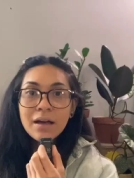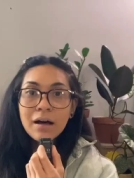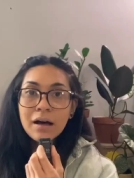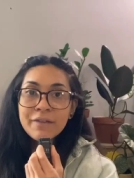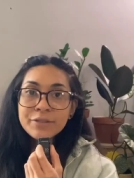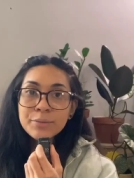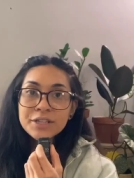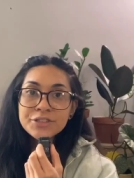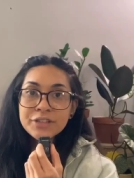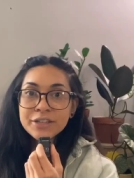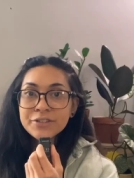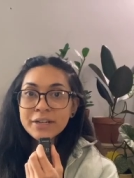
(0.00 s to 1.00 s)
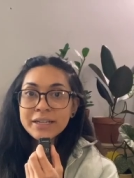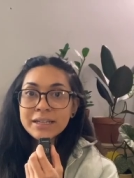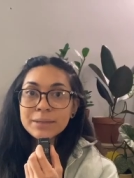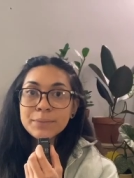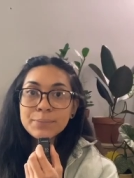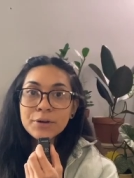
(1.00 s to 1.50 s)
Off-the-wall strength
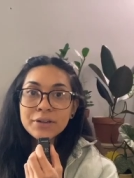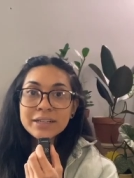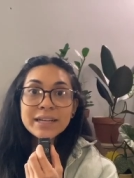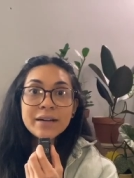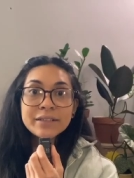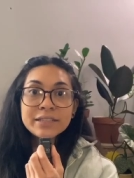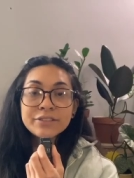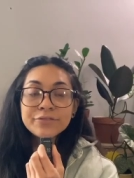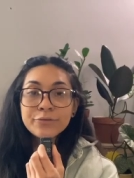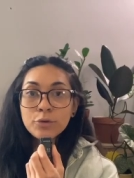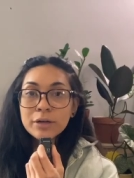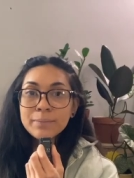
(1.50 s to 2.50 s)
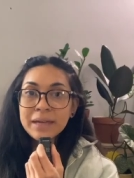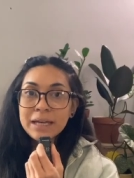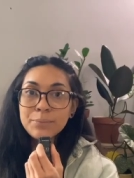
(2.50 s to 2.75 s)
training can be broken down into 4 main